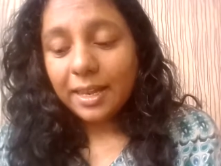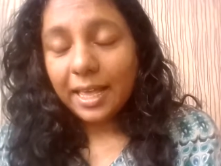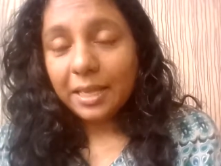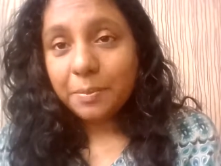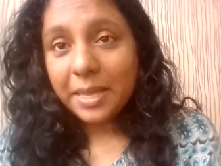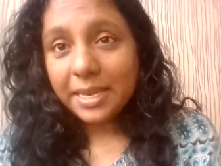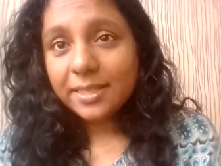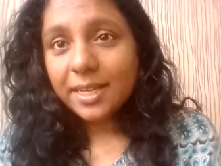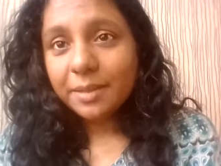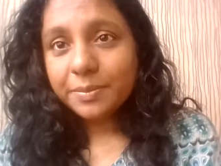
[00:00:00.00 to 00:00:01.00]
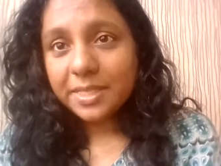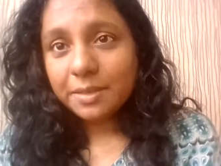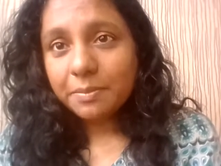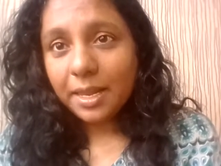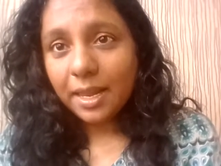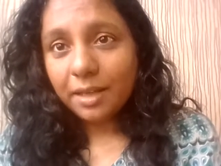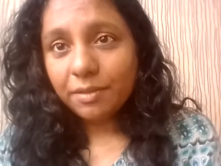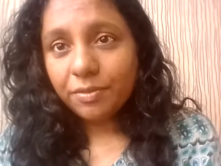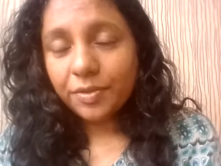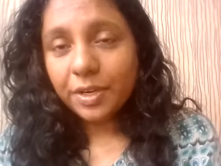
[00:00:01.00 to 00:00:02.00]
Like many times in my
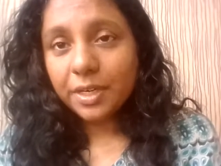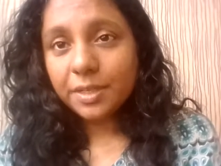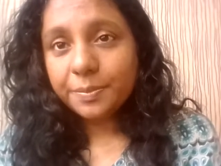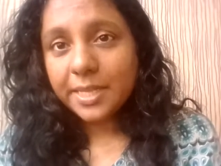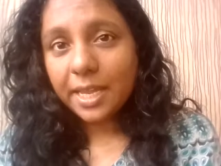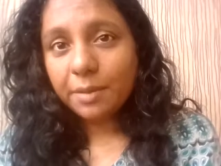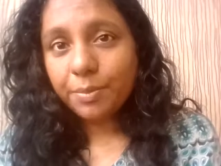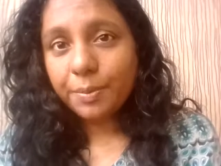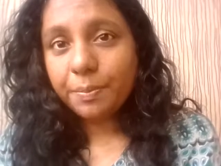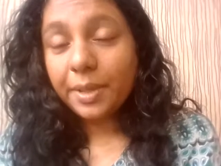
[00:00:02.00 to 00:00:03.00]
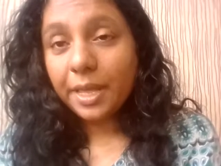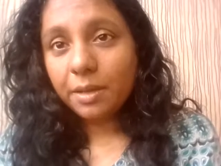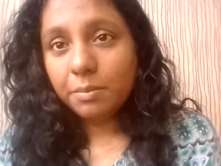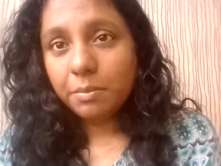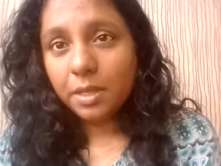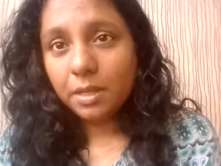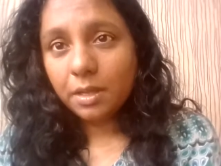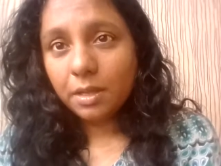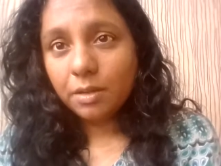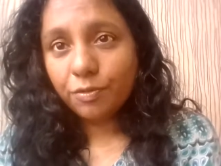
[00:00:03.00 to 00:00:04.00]
life, herbs had prepared me
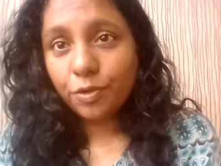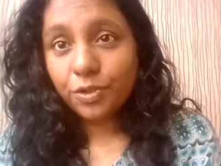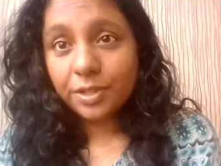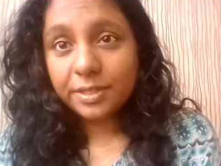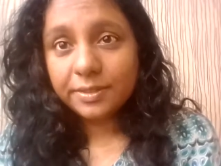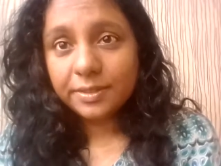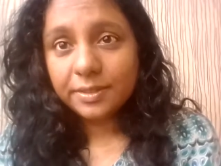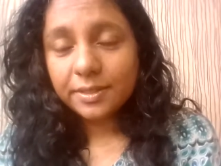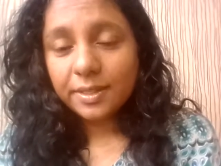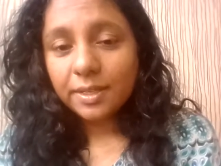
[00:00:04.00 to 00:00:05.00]
for this.